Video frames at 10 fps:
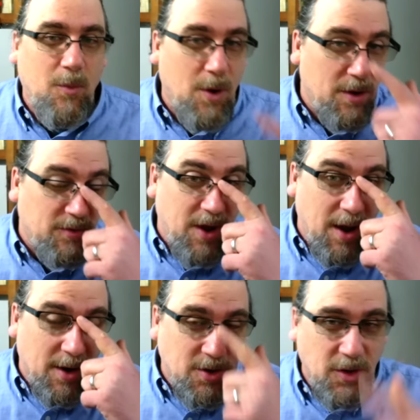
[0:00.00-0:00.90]
was
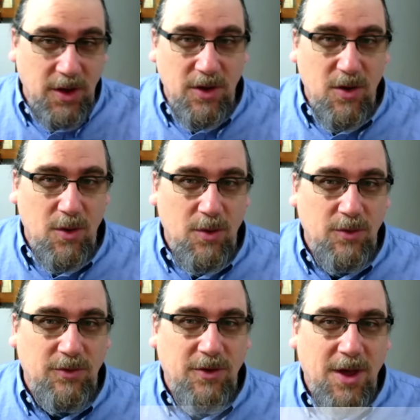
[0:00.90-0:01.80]
actually
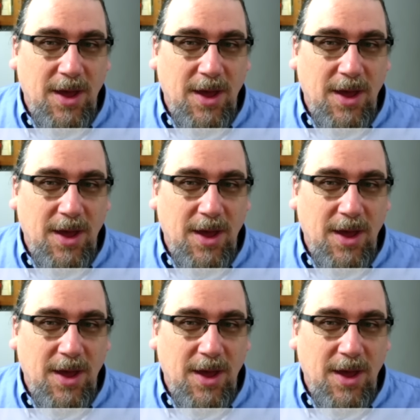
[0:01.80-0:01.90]
used